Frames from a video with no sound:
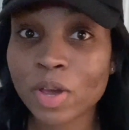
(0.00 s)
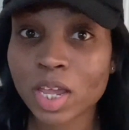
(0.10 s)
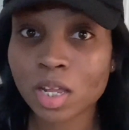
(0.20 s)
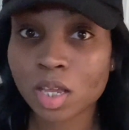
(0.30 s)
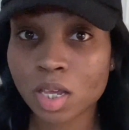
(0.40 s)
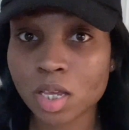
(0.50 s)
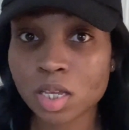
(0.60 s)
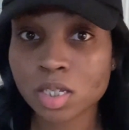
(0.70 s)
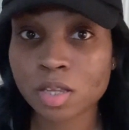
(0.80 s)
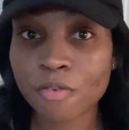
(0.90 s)
It
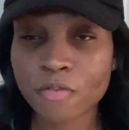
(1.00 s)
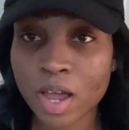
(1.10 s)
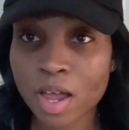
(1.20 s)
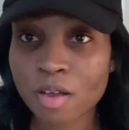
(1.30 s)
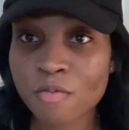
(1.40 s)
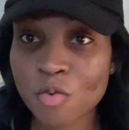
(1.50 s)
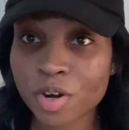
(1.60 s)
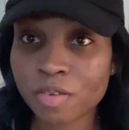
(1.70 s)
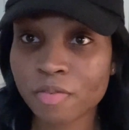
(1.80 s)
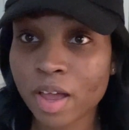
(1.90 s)
is
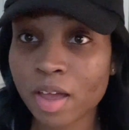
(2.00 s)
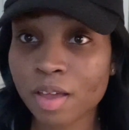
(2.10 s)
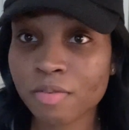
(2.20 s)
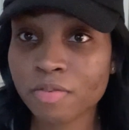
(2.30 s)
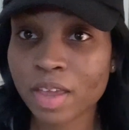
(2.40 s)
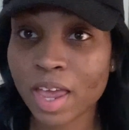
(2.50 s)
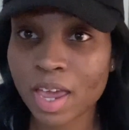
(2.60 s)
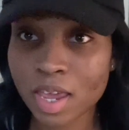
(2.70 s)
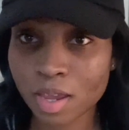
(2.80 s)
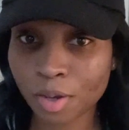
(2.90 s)
5.45
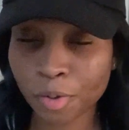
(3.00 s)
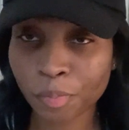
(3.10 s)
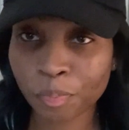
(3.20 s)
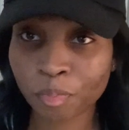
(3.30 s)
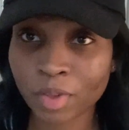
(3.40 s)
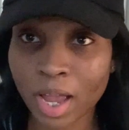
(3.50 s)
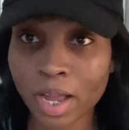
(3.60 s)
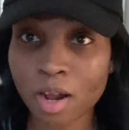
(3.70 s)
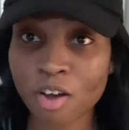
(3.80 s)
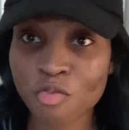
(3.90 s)
a.m. I
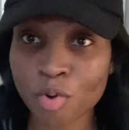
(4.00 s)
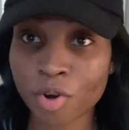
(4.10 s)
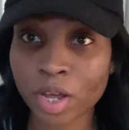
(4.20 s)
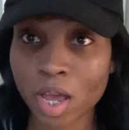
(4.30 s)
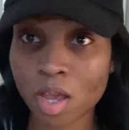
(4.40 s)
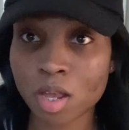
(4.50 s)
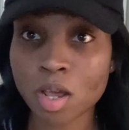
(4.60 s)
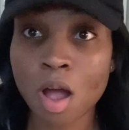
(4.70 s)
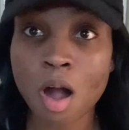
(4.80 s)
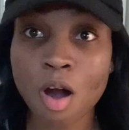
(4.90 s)
got off work at
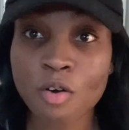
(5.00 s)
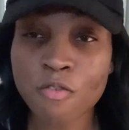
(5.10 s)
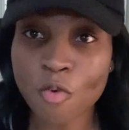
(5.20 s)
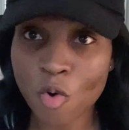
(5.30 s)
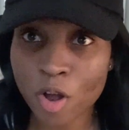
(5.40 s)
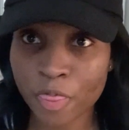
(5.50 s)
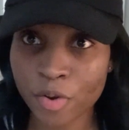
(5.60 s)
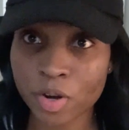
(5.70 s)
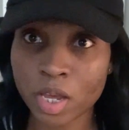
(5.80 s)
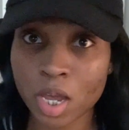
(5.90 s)
4.30
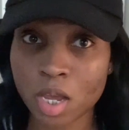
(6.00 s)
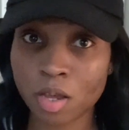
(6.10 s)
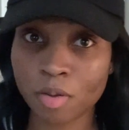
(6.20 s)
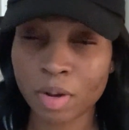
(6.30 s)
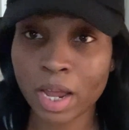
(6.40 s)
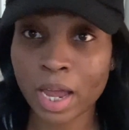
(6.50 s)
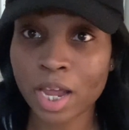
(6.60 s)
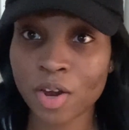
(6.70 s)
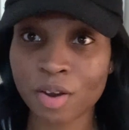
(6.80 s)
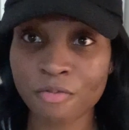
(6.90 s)
a.m. and I got
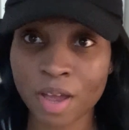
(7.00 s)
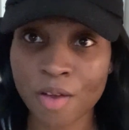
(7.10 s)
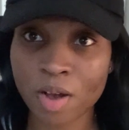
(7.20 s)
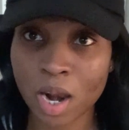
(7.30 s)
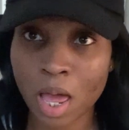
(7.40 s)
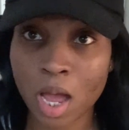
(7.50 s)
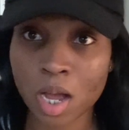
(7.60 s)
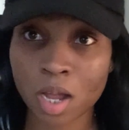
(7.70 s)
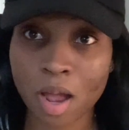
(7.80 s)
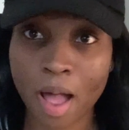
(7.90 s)
here at 5 o'clock.